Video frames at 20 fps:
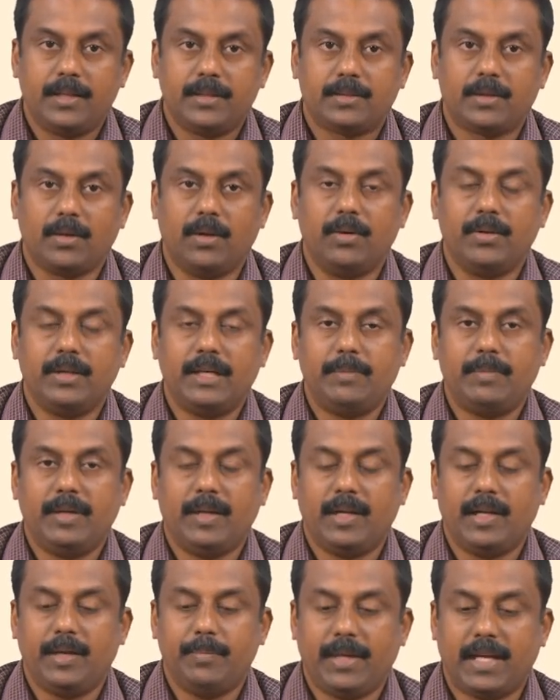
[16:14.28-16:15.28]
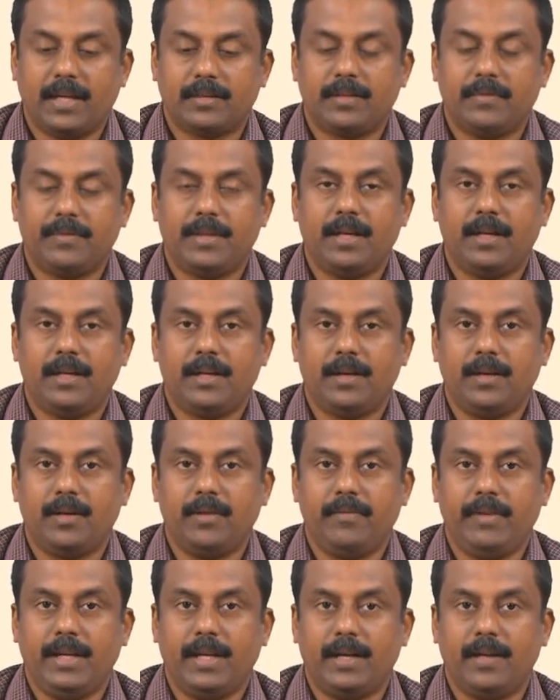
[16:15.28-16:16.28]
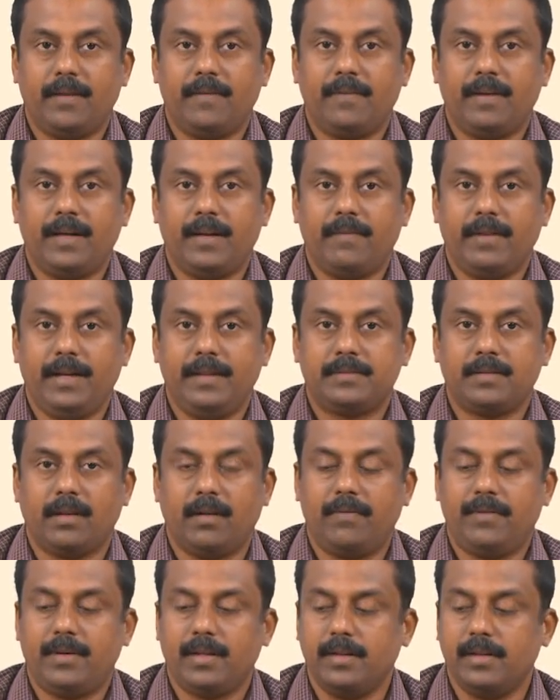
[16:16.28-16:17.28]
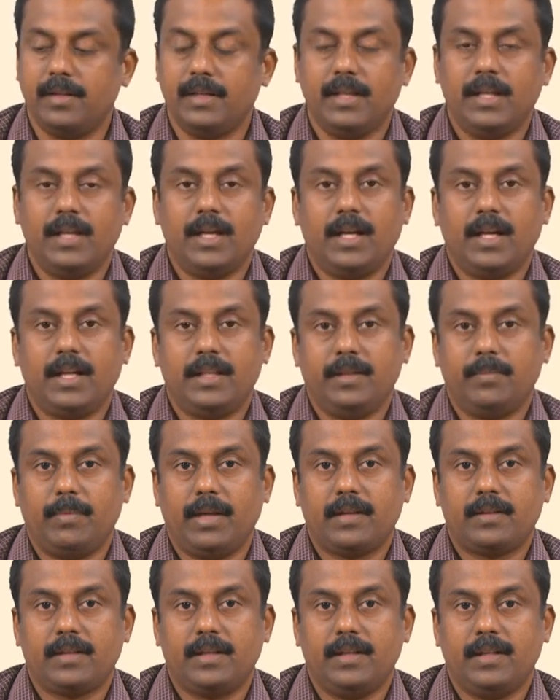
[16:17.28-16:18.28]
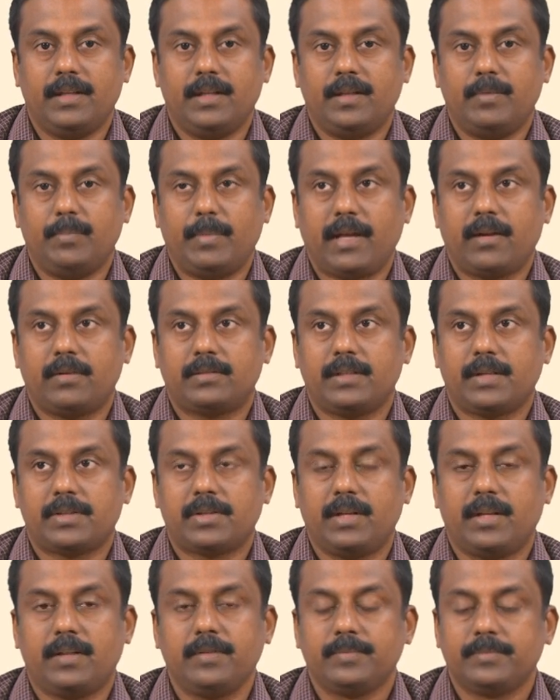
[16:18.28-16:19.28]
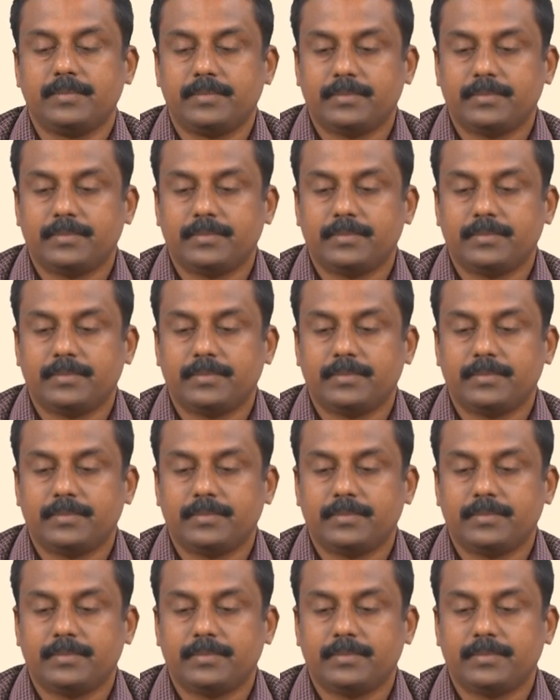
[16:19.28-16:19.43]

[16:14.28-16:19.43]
So uh, because of that you know, we have an, a very soft the mic microstructure